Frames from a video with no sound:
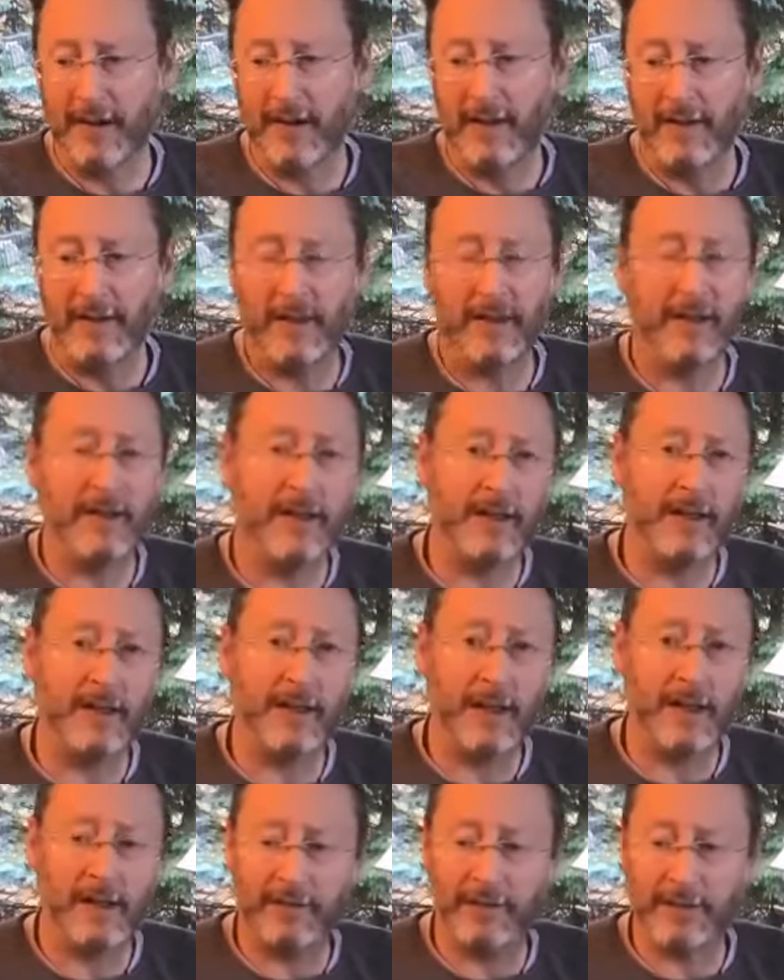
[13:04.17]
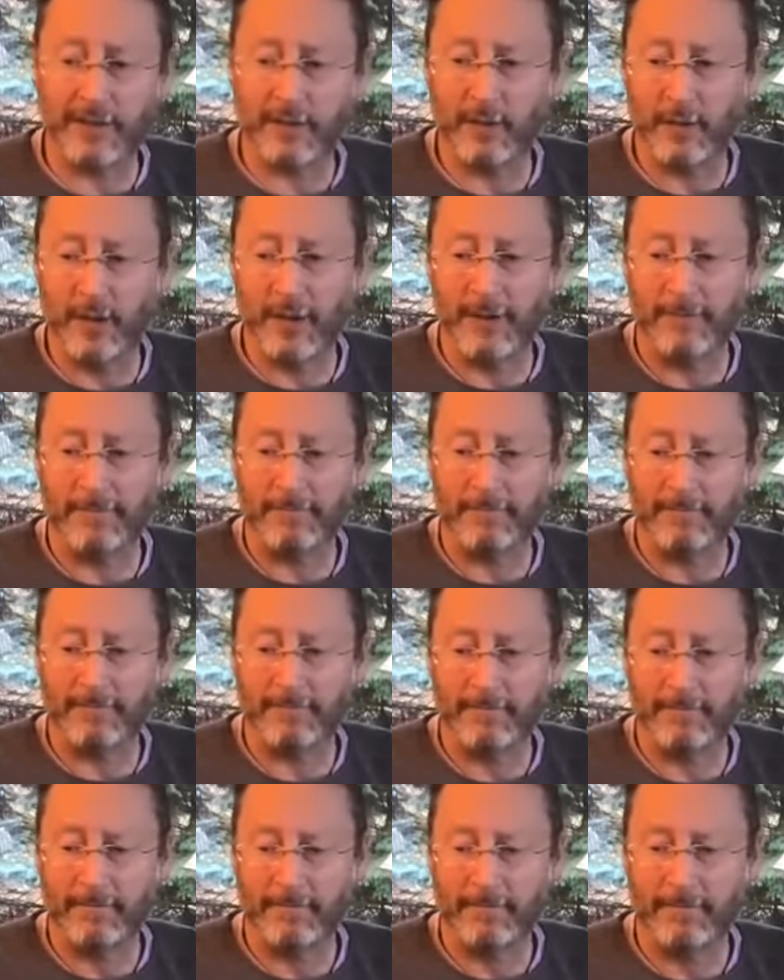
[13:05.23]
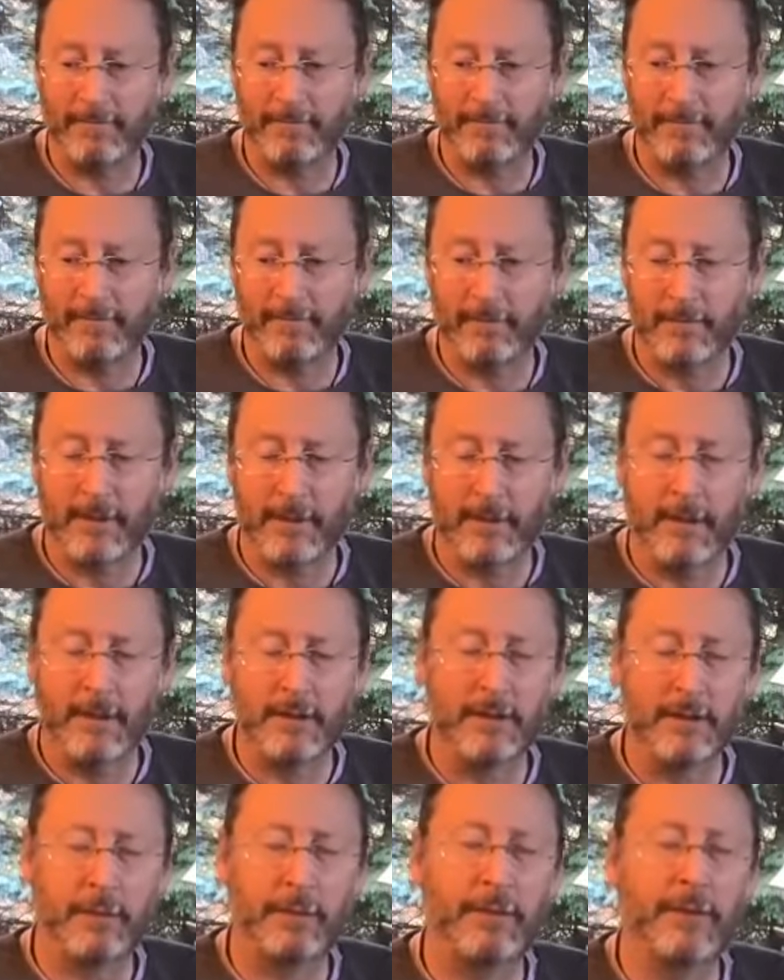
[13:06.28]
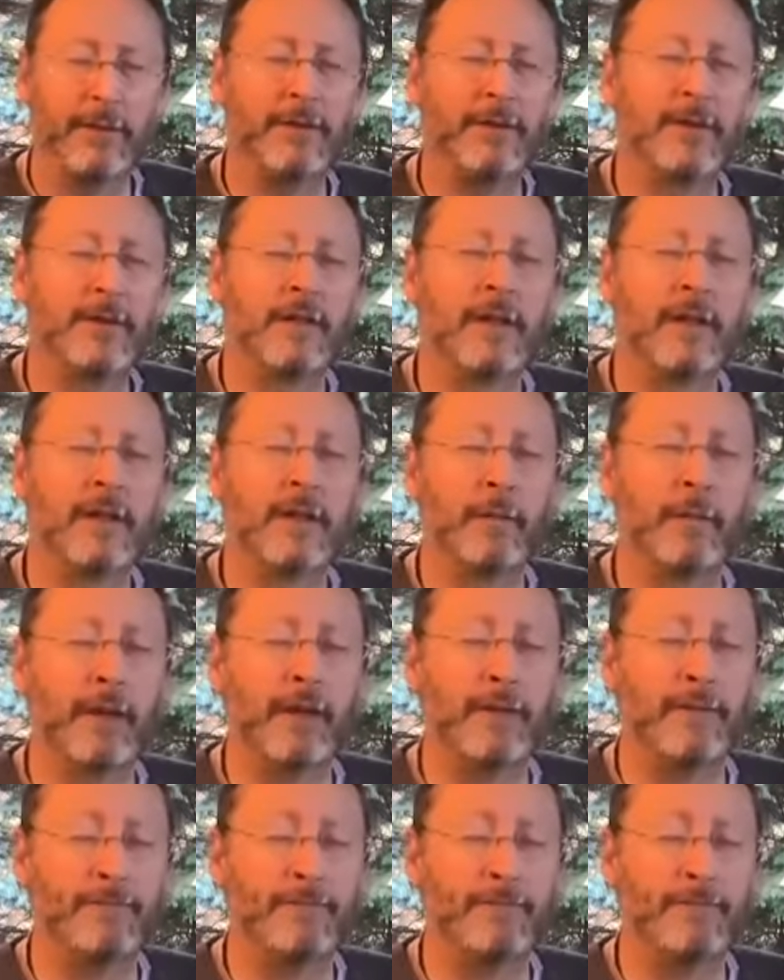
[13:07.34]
that need to have its way. So please just take a minute.